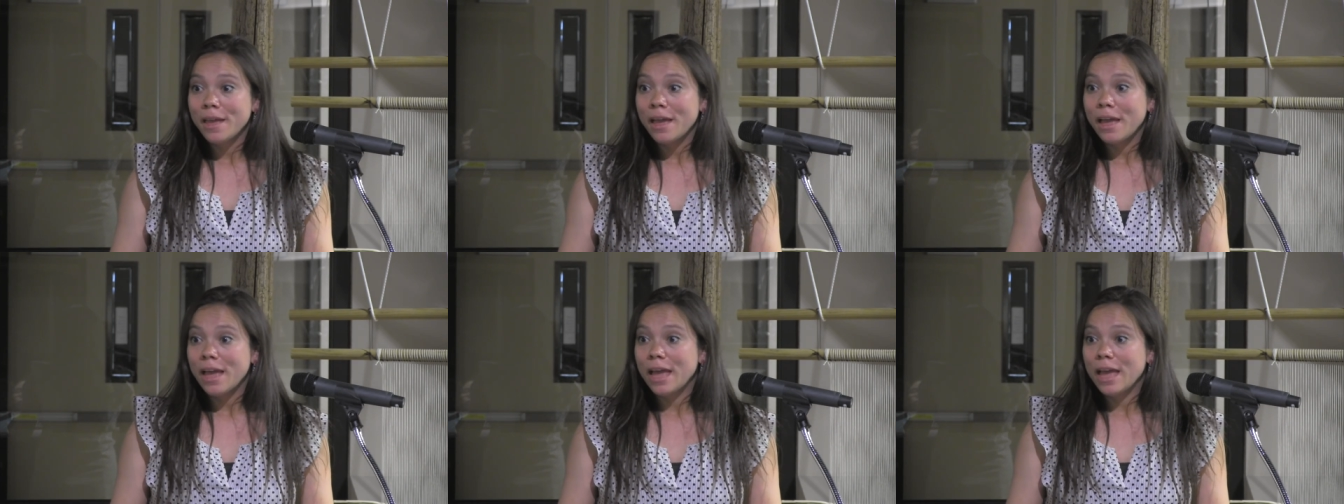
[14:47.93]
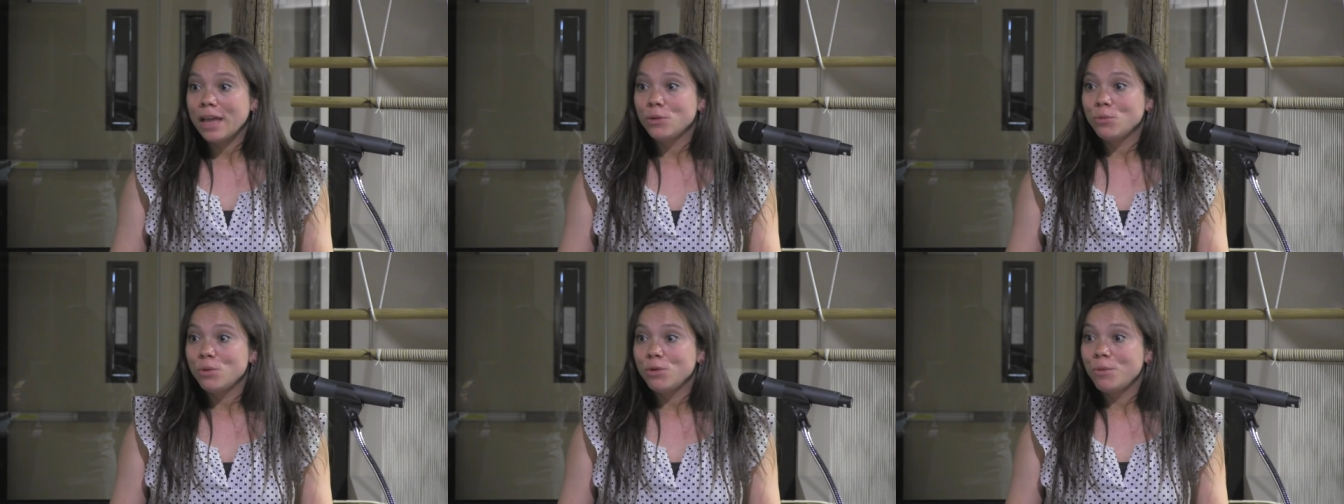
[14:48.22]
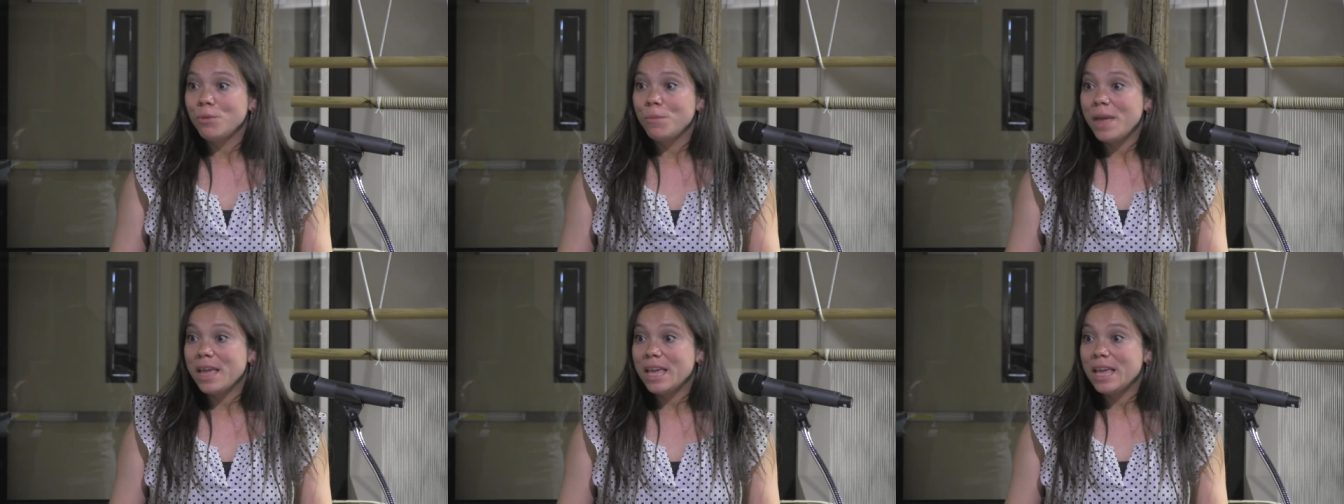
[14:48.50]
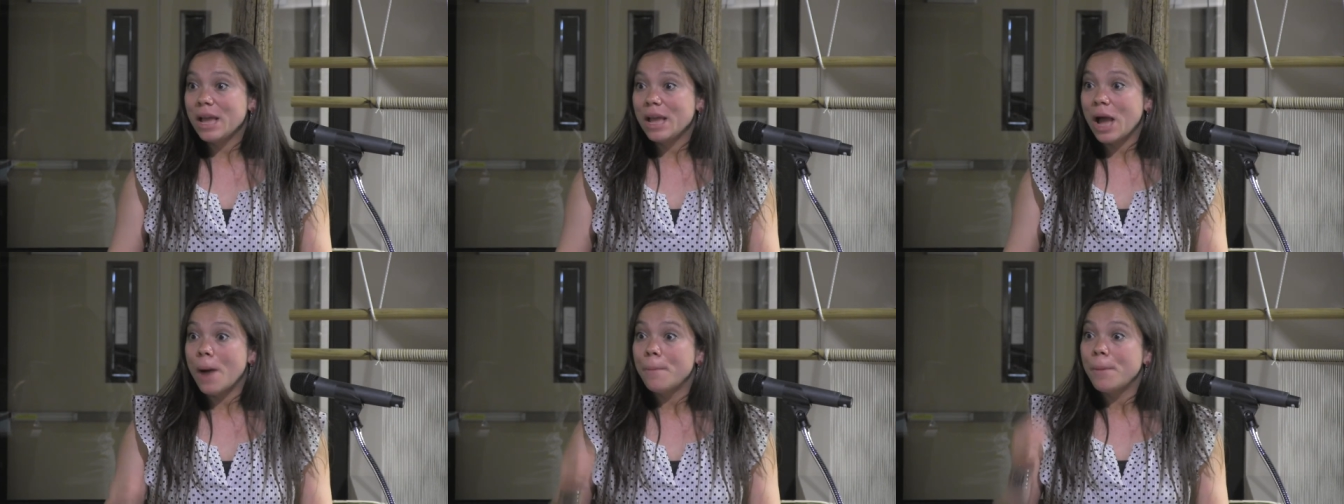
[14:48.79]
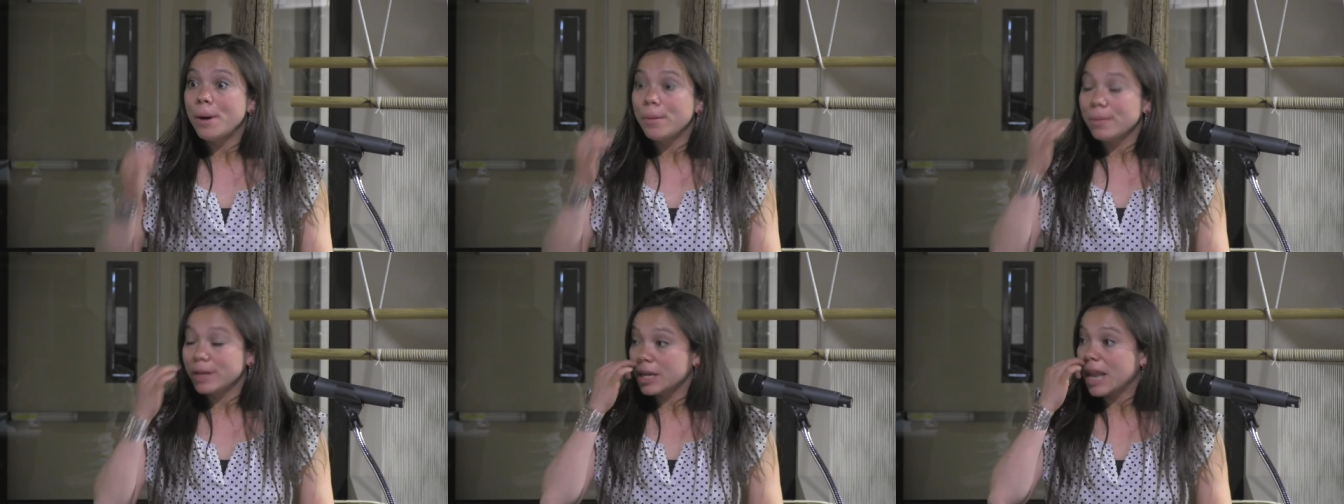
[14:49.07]
and we will make a
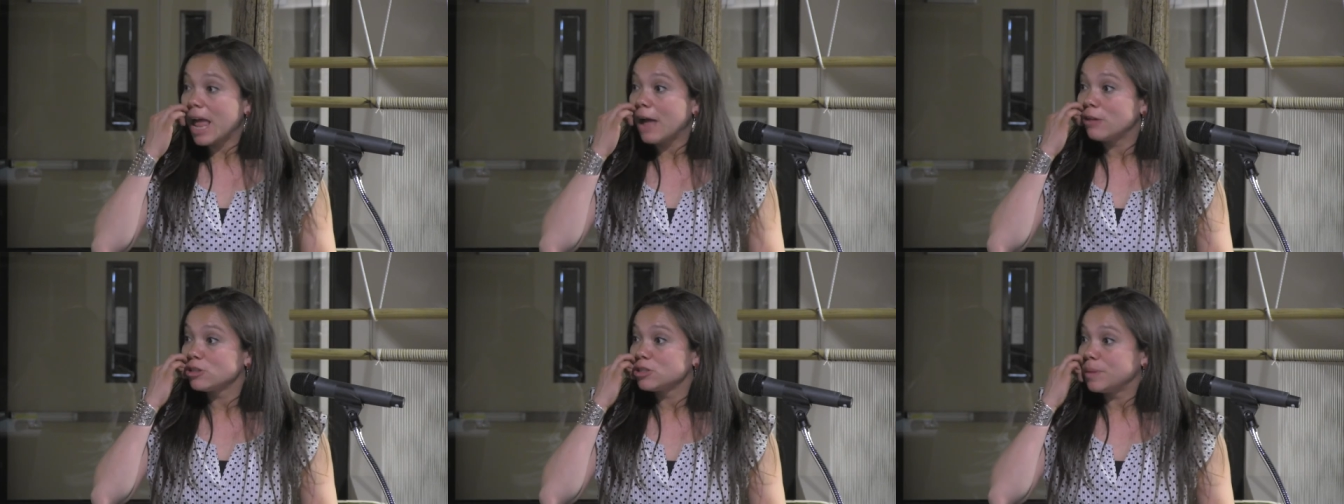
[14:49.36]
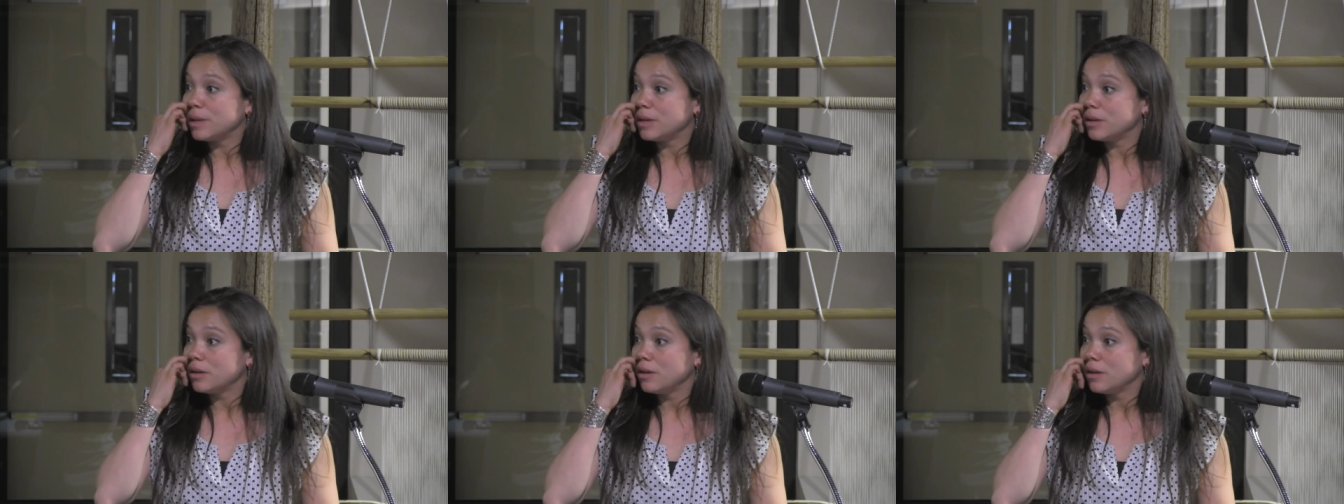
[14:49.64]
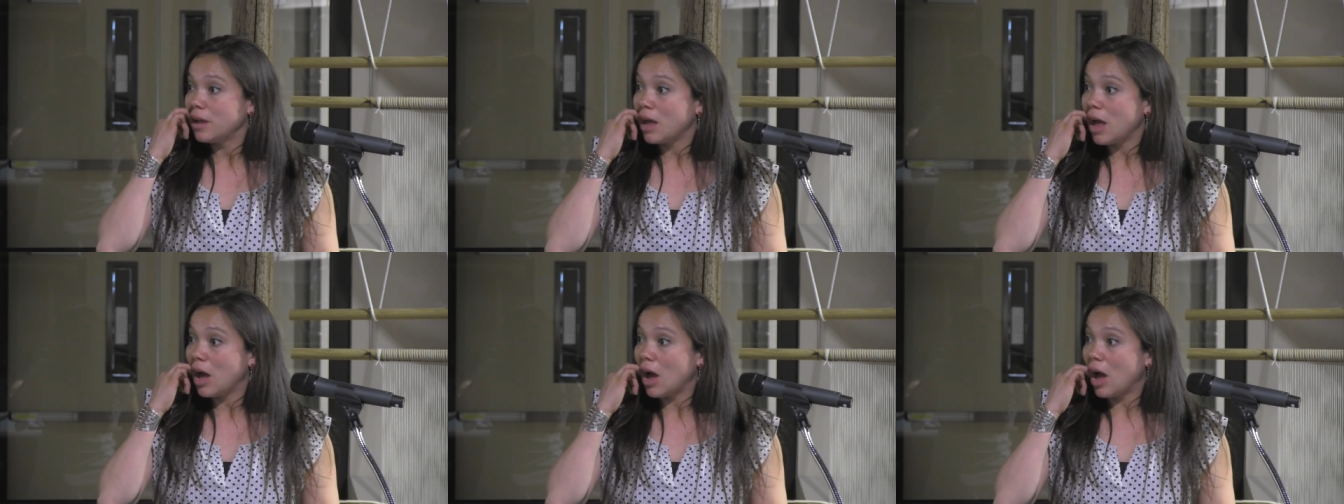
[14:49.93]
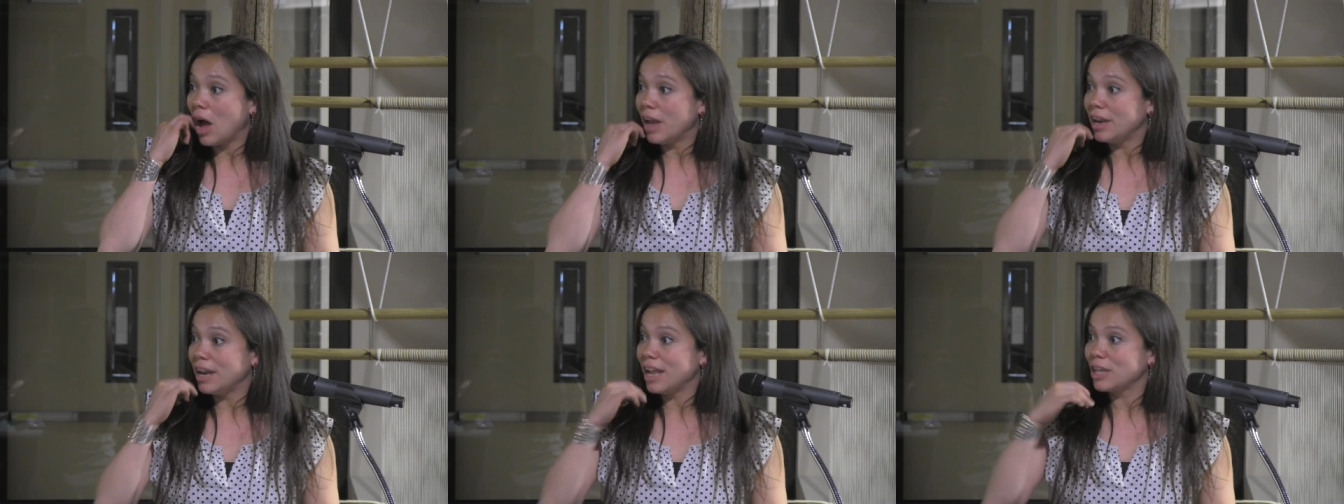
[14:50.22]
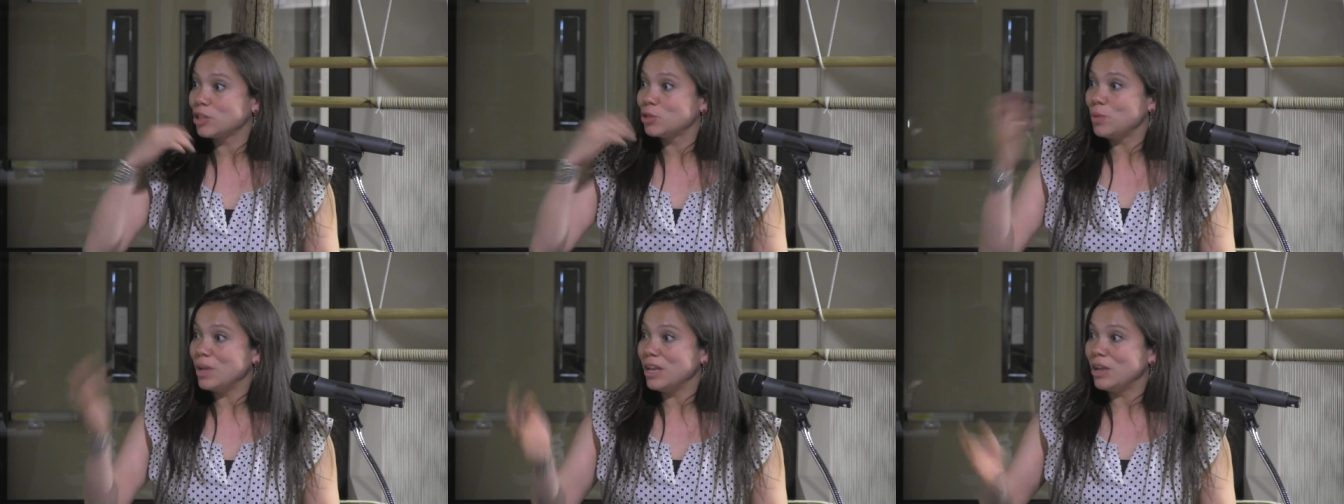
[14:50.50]
public announcement
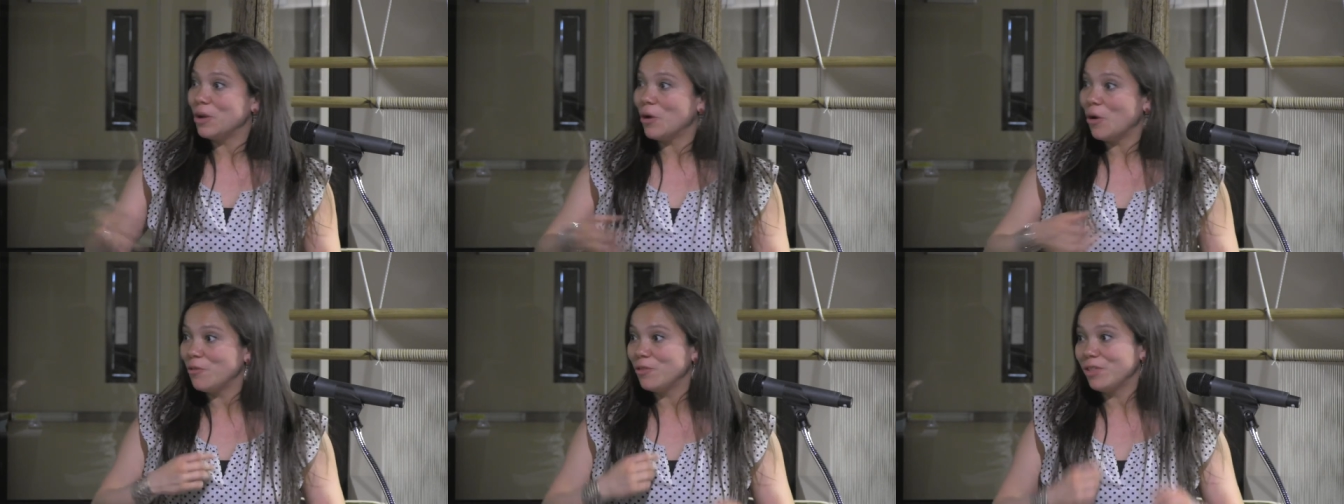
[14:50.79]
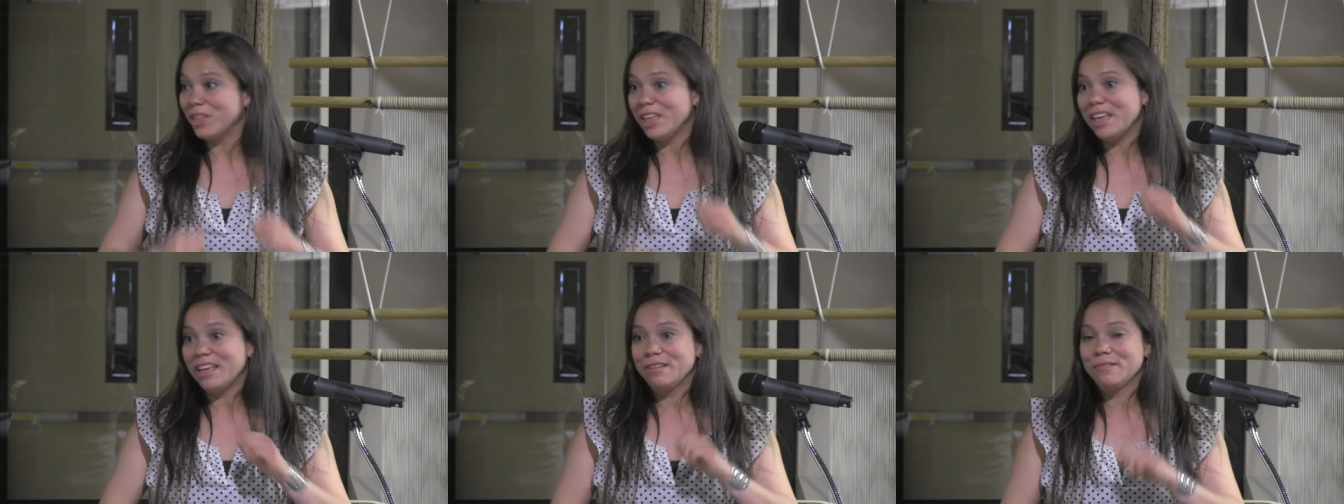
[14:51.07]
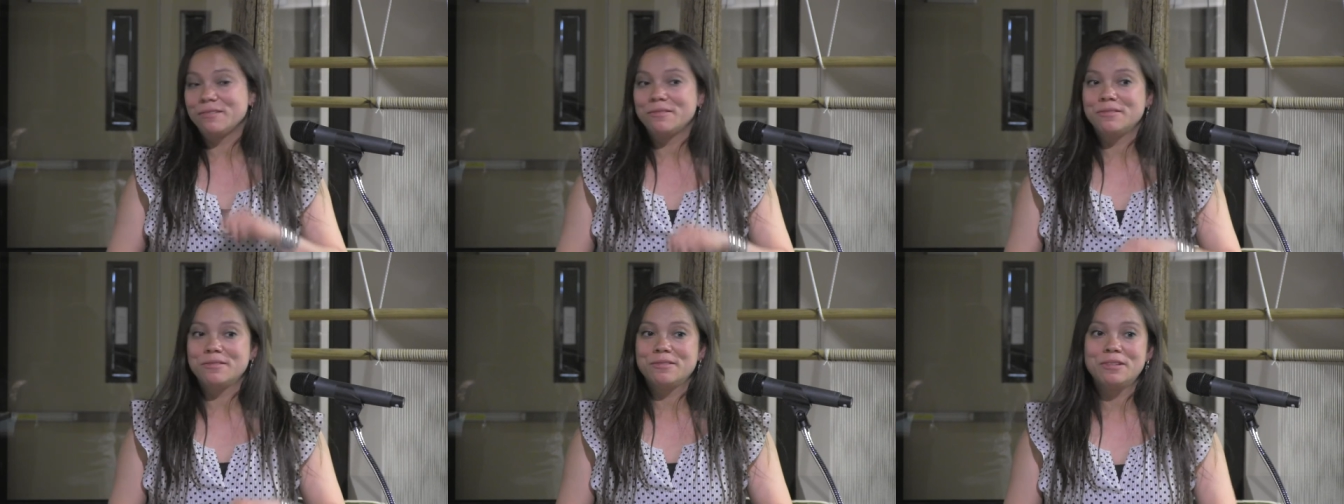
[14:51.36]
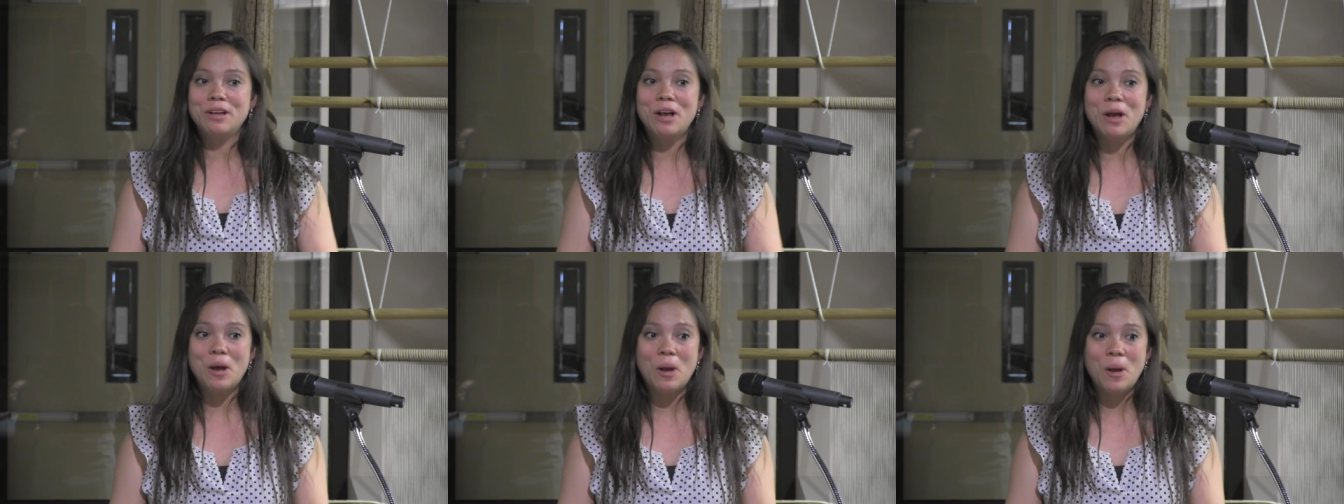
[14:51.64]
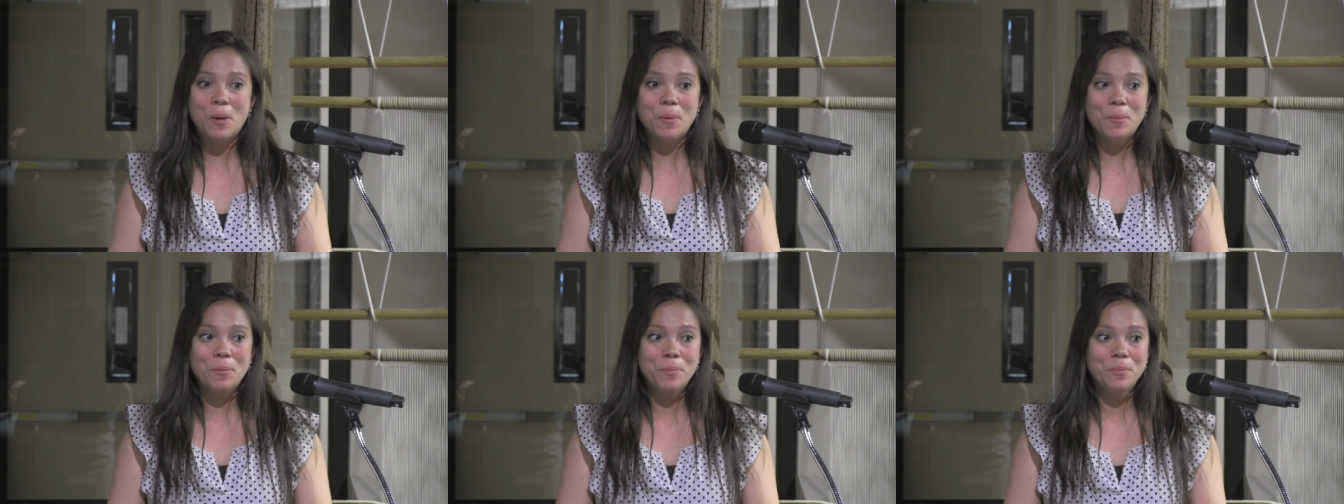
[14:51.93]
next week, hopefully
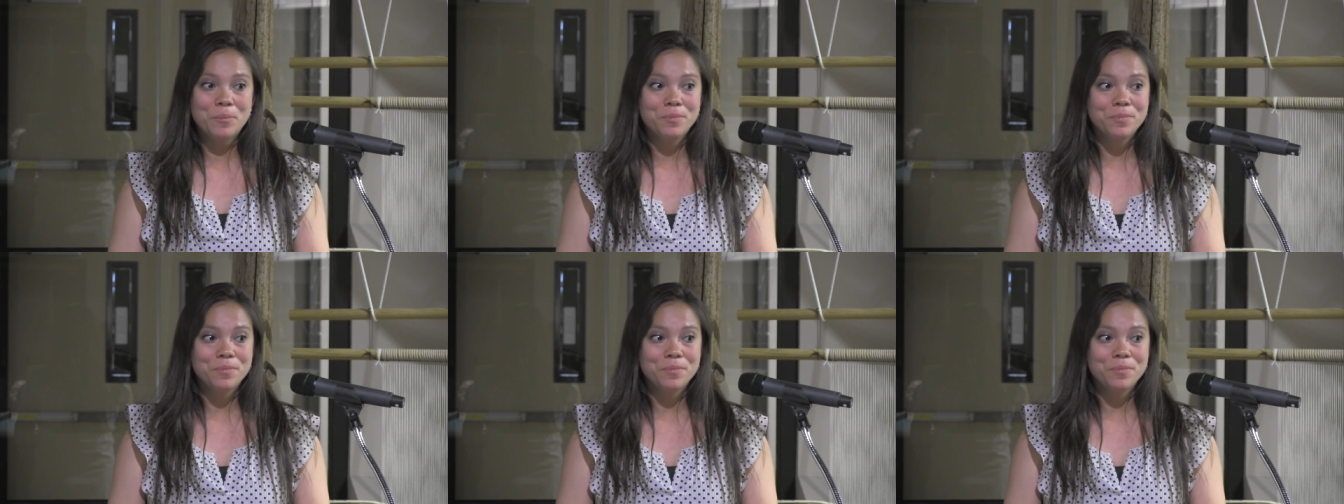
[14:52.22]
um,